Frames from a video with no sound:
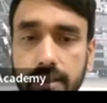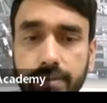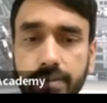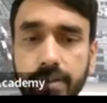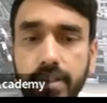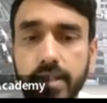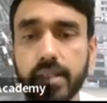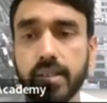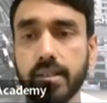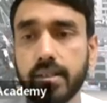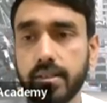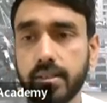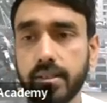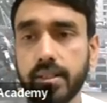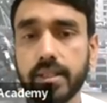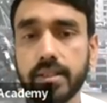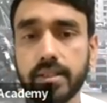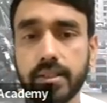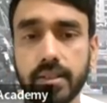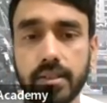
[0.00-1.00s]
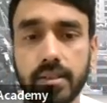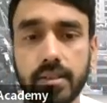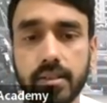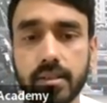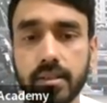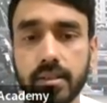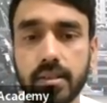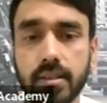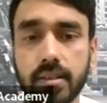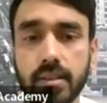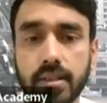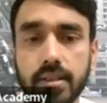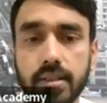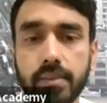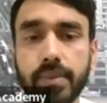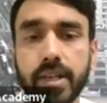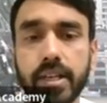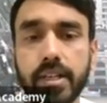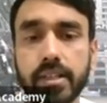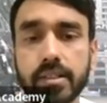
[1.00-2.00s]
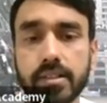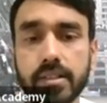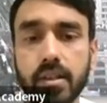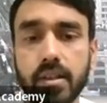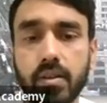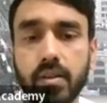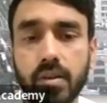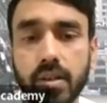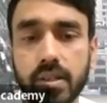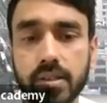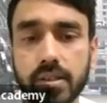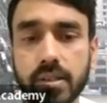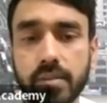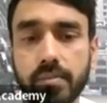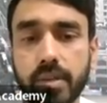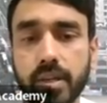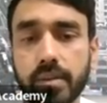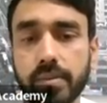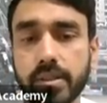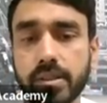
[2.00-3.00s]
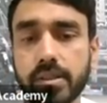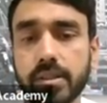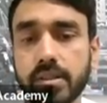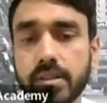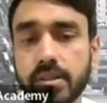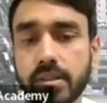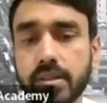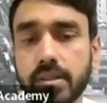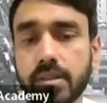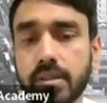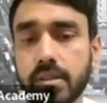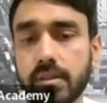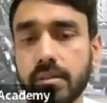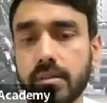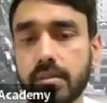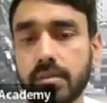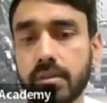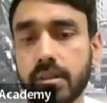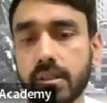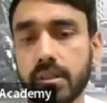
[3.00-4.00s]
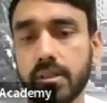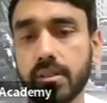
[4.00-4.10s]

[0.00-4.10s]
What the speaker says: the figure. That's it. The peroneus longus and brevis. Okay,